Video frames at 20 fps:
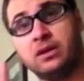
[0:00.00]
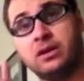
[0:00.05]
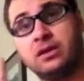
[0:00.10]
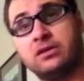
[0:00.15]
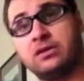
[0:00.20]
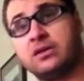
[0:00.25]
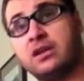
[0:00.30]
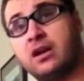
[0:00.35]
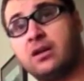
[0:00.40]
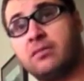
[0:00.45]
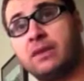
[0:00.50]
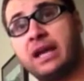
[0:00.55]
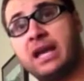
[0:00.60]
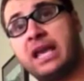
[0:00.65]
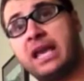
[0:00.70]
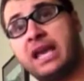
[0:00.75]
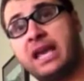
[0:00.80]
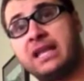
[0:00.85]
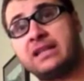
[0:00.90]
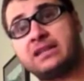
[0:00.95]
so now my
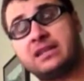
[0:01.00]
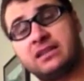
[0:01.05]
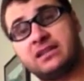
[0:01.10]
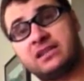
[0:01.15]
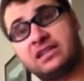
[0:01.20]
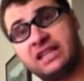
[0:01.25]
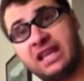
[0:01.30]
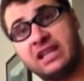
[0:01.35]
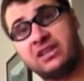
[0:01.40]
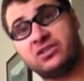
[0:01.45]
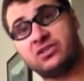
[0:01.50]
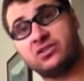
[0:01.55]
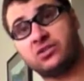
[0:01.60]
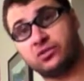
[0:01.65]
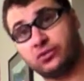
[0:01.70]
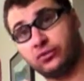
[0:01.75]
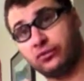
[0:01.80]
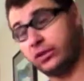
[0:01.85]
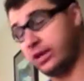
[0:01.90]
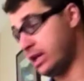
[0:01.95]
hands have
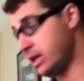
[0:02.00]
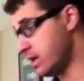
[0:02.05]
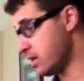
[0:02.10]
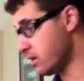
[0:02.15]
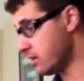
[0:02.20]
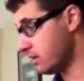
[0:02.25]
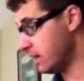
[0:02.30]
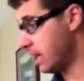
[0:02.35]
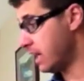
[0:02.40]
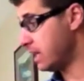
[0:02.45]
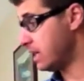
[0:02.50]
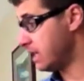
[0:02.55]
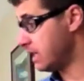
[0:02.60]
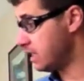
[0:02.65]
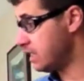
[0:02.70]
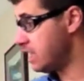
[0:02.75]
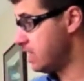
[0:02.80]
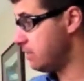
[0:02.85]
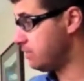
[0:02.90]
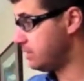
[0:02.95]
sensors over here, and it
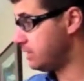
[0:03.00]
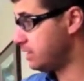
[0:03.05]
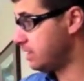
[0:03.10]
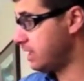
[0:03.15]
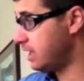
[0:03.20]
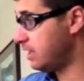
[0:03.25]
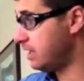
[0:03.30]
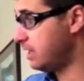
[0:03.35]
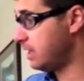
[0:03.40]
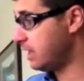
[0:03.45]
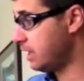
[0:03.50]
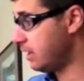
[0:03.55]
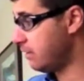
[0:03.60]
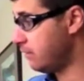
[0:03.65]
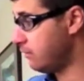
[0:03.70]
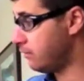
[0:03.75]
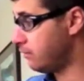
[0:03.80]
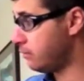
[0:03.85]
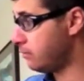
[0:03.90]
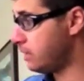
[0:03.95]
keeps sending
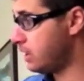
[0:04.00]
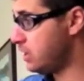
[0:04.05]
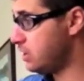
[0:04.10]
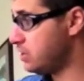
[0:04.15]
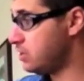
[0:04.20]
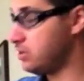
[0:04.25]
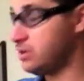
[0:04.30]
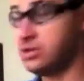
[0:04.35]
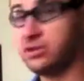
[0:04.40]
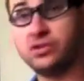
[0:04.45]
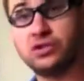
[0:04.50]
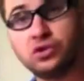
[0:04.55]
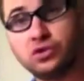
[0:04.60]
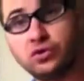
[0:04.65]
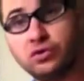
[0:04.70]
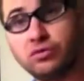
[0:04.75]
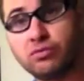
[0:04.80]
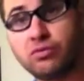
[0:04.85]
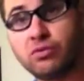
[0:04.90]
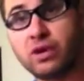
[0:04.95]
information
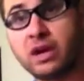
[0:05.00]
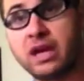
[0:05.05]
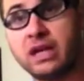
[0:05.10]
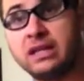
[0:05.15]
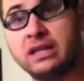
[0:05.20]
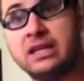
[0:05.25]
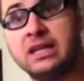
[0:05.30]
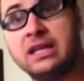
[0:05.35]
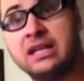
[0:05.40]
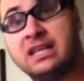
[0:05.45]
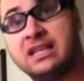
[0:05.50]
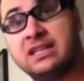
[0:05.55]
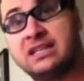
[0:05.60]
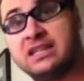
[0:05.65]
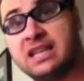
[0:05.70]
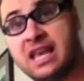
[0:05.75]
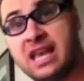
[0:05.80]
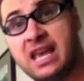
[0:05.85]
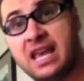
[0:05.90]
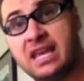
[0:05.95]
to the brain
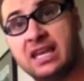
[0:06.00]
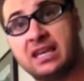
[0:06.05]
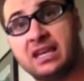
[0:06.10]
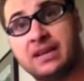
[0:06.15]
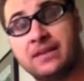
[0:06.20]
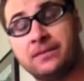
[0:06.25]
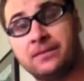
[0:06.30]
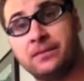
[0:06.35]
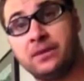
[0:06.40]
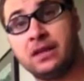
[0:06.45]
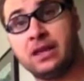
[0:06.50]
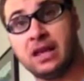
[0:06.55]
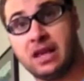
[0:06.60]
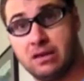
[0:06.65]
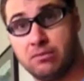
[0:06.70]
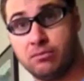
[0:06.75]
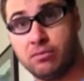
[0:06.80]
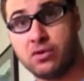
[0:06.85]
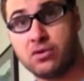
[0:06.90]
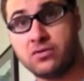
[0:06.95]
saying
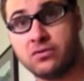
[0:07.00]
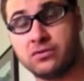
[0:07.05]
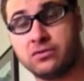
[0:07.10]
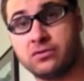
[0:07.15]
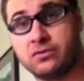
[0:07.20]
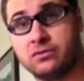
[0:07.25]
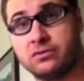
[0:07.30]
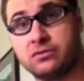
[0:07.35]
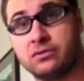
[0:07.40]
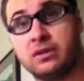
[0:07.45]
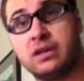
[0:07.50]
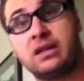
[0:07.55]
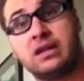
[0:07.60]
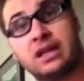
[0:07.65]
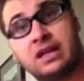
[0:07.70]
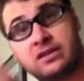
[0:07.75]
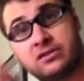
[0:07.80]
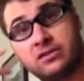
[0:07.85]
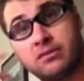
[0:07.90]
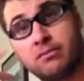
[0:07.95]
it burns. And
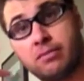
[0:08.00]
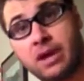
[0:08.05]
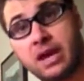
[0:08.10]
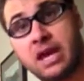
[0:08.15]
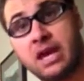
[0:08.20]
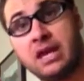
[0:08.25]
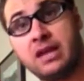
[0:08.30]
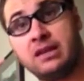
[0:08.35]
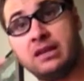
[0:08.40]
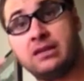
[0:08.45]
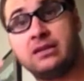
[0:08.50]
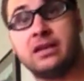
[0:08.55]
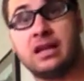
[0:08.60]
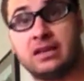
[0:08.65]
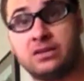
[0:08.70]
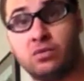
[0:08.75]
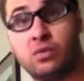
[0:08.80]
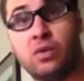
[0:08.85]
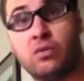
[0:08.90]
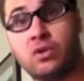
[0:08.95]
that's the pain,
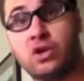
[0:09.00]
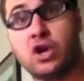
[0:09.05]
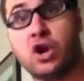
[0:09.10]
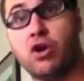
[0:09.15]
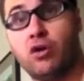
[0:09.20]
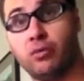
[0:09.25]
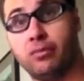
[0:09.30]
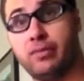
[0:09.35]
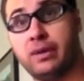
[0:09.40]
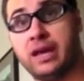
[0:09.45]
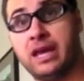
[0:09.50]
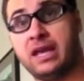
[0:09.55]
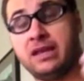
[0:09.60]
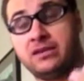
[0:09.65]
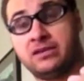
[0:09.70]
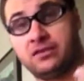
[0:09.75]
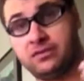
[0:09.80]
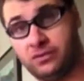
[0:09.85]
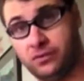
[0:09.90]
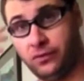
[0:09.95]
that's what we call pain.
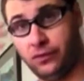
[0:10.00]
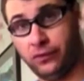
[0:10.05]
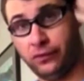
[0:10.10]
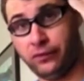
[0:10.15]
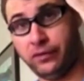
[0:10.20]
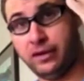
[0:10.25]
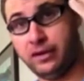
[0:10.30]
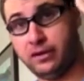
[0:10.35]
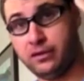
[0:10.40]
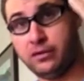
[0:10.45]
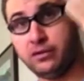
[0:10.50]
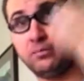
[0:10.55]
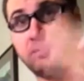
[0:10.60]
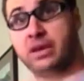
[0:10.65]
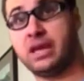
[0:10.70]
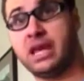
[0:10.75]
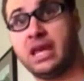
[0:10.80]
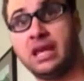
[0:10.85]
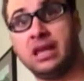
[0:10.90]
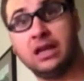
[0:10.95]
So you feel the
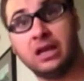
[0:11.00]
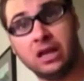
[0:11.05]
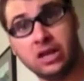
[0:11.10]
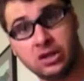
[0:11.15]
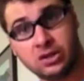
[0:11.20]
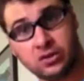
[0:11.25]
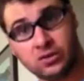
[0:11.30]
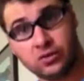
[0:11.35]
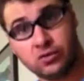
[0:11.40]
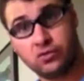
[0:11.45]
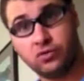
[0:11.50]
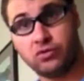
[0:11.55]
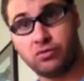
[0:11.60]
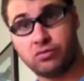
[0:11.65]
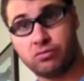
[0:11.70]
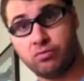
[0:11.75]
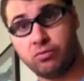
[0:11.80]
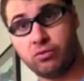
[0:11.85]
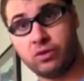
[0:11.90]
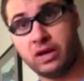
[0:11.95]
pain through
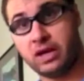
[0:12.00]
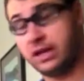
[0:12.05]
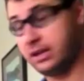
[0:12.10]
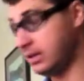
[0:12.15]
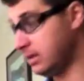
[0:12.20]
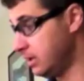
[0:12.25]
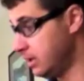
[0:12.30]
your brain,